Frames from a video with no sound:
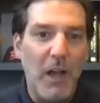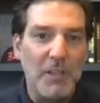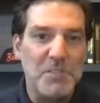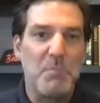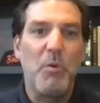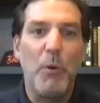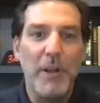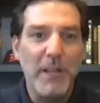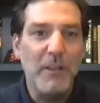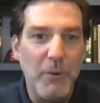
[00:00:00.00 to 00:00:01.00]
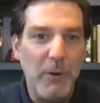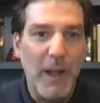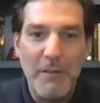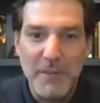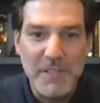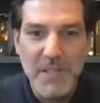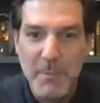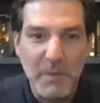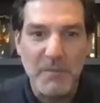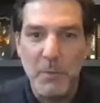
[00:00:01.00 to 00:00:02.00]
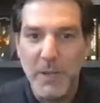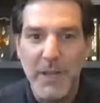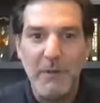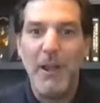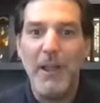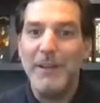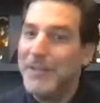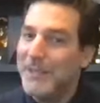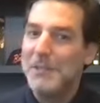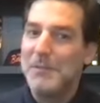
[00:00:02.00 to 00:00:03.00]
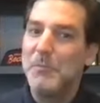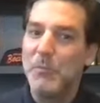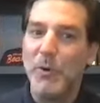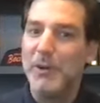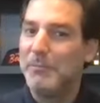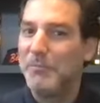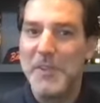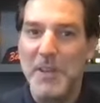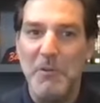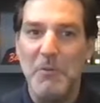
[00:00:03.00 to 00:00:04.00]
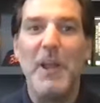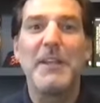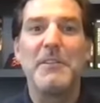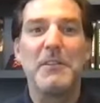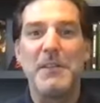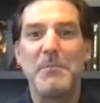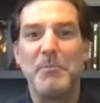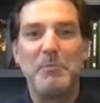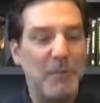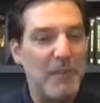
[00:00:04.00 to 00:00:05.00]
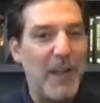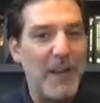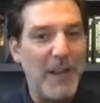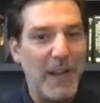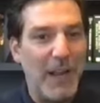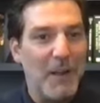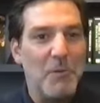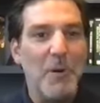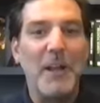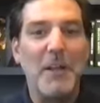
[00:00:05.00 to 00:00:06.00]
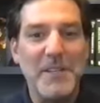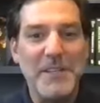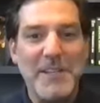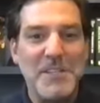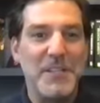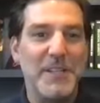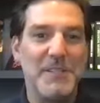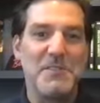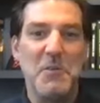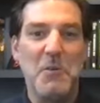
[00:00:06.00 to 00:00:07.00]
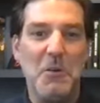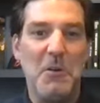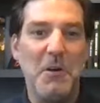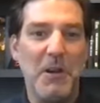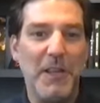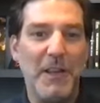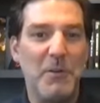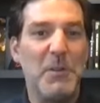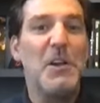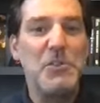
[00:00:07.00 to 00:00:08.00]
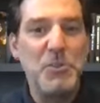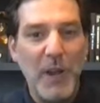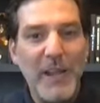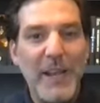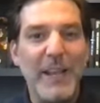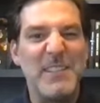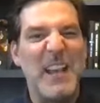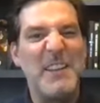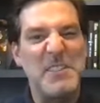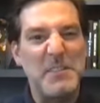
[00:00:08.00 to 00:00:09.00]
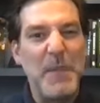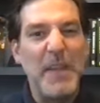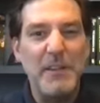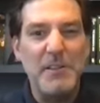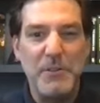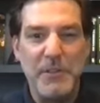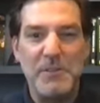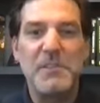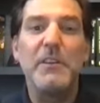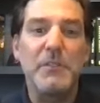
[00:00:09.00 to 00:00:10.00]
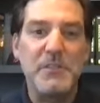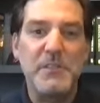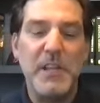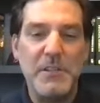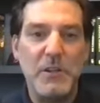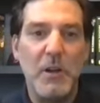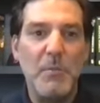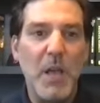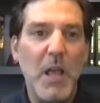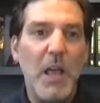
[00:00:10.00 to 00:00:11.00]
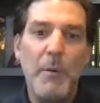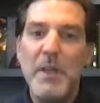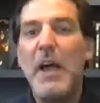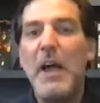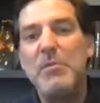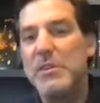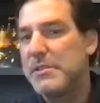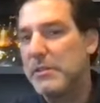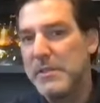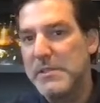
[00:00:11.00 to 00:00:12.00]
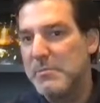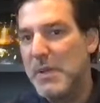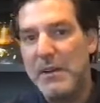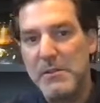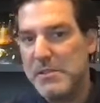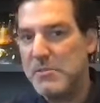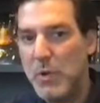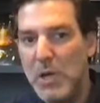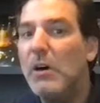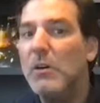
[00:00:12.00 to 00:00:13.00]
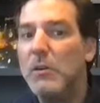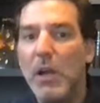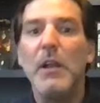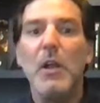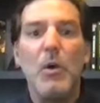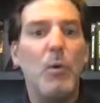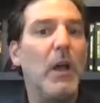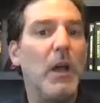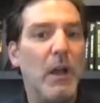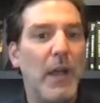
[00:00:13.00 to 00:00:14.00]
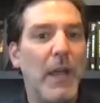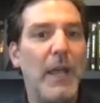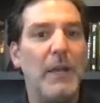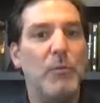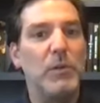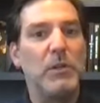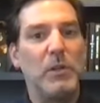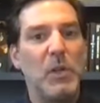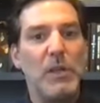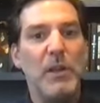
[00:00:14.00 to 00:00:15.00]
supporting you every step of the way, right? We're, regularly providing recommendations or, trainings on just making sure their skills stay sharp. And we have hybrid service models as well, right? Where, hey, we'll,